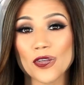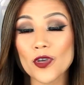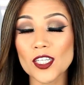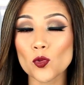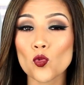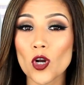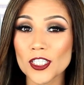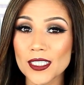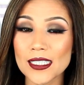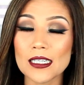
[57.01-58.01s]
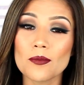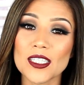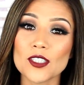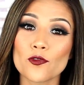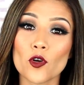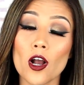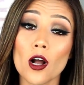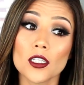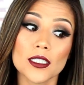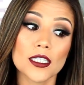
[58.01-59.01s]
If you guys want to see my Sephora
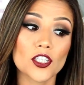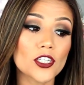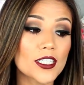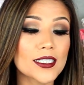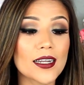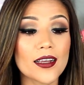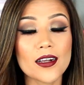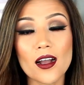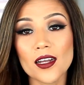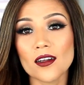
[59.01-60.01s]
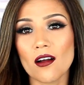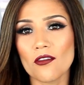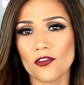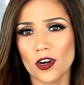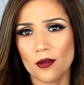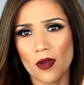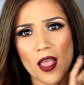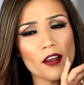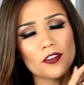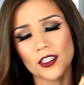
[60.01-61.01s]
haul and see the goodies that I got from
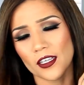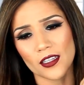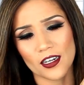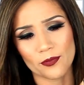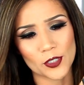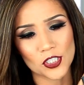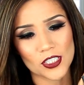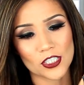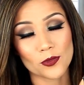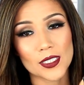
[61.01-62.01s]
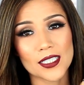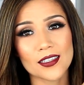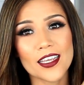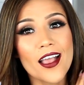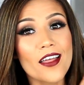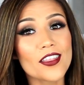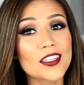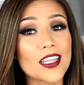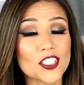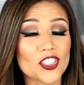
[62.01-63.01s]
everything that I've purchased here recently,
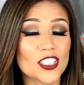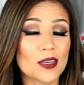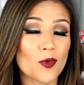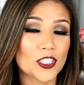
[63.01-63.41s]
then let's just keep